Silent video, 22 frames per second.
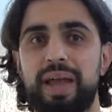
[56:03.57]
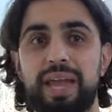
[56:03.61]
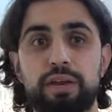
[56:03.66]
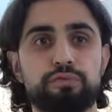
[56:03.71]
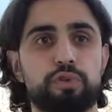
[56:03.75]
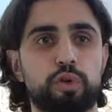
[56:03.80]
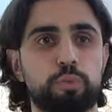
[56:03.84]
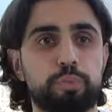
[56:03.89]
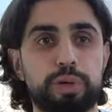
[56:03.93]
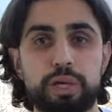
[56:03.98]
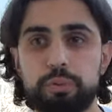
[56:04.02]

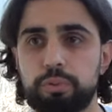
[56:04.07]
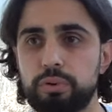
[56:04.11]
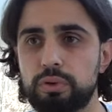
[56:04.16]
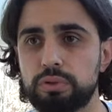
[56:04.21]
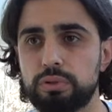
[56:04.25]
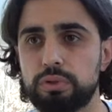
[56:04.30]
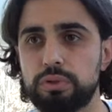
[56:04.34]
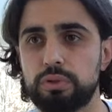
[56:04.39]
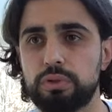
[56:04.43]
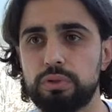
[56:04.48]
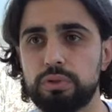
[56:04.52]
hateful
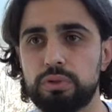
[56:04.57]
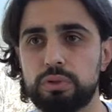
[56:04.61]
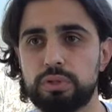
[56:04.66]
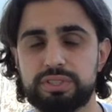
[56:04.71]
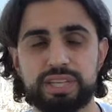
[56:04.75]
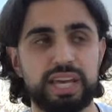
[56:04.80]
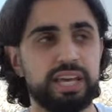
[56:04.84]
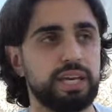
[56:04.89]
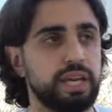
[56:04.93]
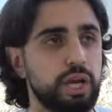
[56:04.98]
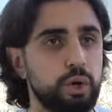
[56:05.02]
people,
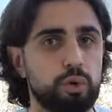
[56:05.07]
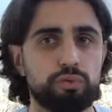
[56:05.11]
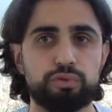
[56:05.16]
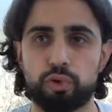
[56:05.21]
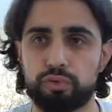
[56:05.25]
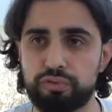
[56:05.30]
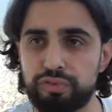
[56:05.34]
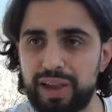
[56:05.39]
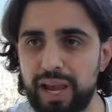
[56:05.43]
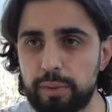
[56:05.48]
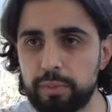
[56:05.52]
take care of your
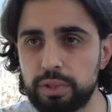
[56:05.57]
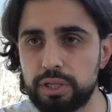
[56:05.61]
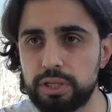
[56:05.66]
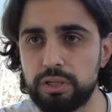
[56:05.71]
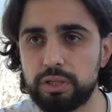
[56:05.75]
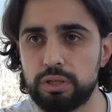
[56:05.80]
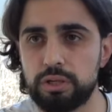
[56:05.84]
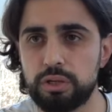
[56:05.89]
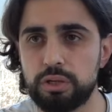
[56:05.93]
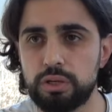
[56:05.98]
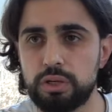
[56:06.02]

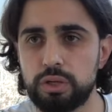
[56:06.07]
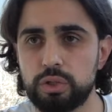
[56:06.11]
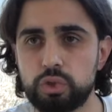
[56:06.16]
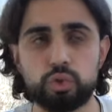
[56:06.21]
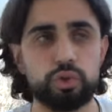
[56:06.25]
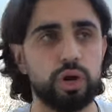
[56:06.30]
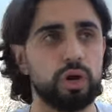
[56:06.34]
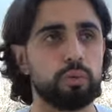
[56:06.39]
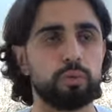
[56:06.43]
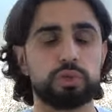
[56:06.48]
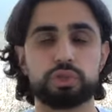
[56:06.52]
family,
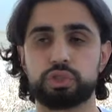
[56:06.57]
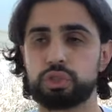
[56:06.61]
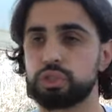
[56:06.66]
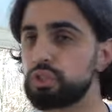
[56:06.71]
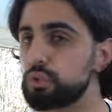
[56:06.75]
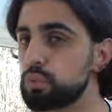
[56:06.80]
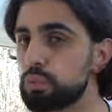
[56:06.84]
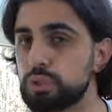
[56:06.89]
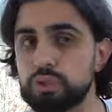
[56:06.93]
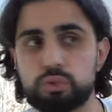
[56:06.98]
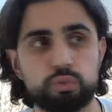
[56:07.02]
do not
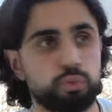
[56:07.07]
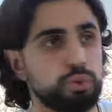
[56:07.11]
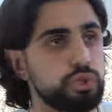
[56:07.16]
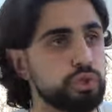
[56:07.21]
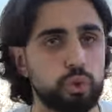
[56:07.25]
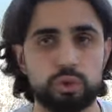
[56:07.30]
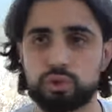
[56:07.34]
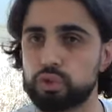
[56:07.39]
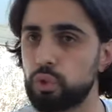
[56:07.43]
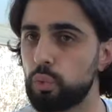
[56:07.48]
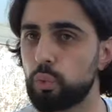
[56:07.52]
resist,
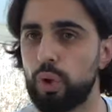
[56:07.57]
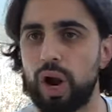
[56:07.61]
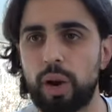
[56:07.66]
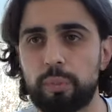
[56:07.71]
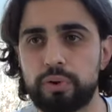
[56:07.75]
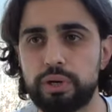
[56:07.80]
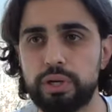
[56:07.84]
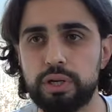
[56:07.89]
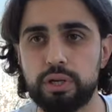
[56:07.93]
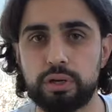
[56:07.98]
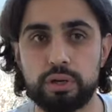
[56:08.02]
resort to
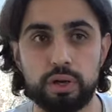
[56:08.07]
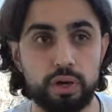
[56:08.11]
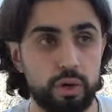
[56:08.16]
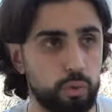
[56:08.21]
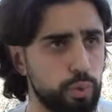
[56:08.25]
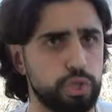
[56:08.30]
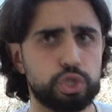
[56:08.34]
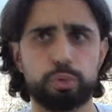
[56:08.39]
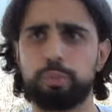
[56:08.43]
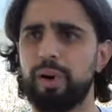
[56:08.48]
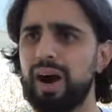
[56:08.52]
robbery,
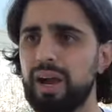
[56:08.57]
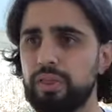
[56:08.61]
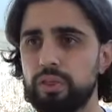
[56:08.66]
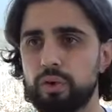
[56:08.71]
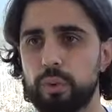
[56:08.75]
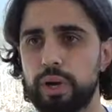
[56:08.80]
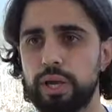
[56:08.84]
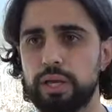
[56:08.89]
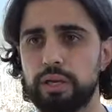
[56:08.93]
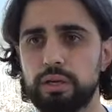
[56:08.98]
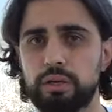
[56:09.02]
which, by the
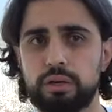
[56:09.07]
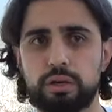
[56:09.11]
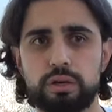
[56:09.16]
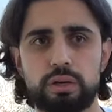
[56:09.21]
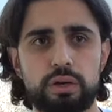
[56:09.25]
way,